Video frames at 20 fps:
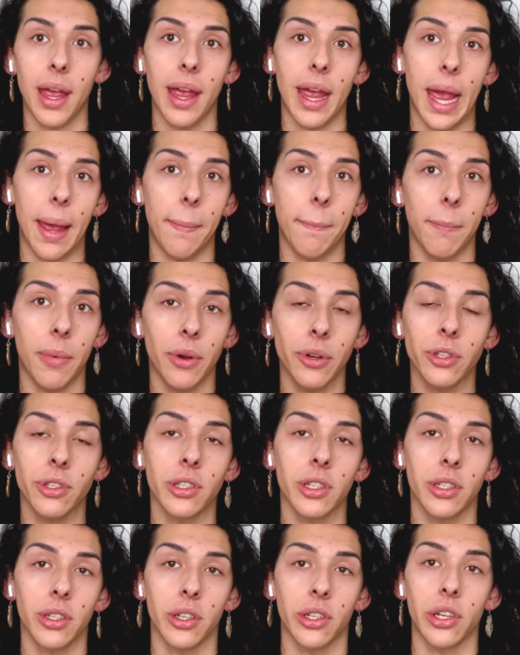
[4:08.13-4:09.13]
And most
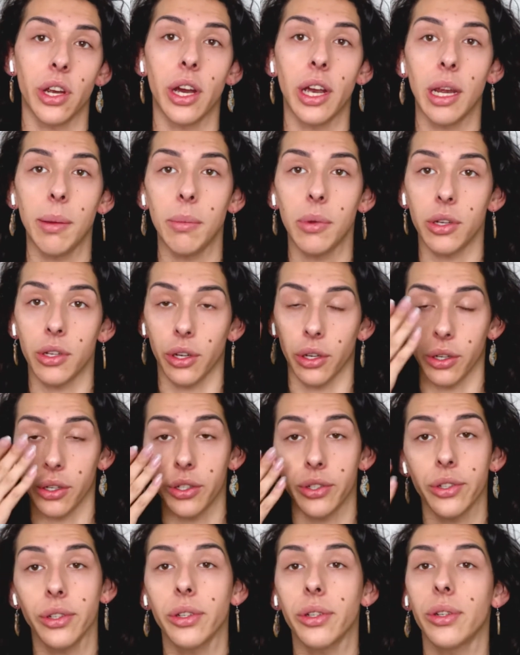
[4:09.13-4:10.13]
of the time, dark
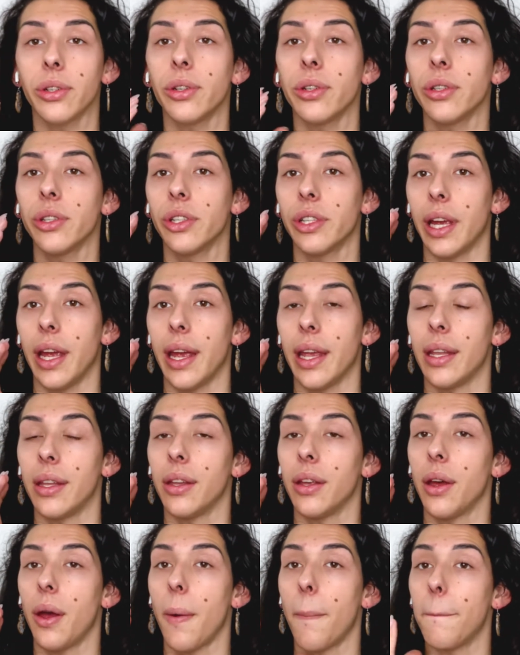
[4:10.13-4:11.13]
circles and
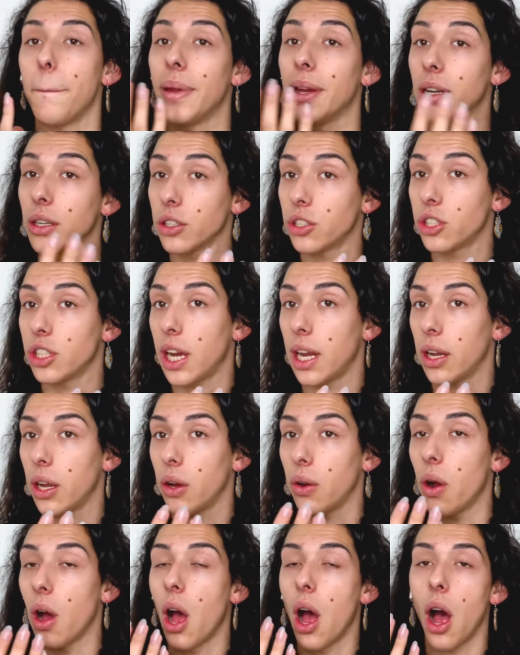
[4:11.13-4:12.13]
beard
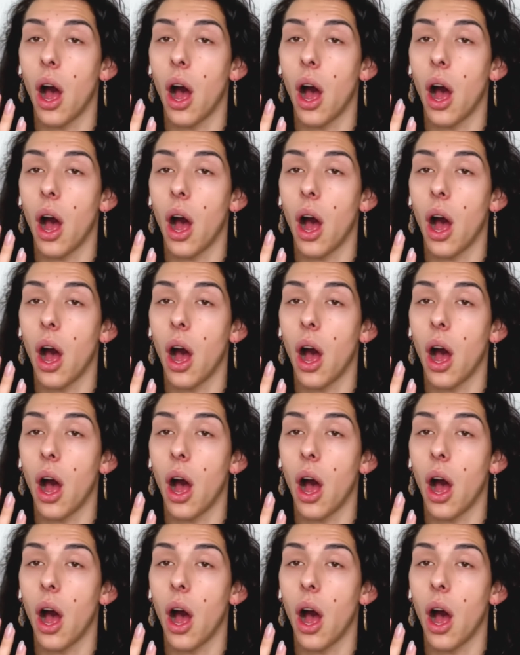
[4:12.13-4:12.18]
shadow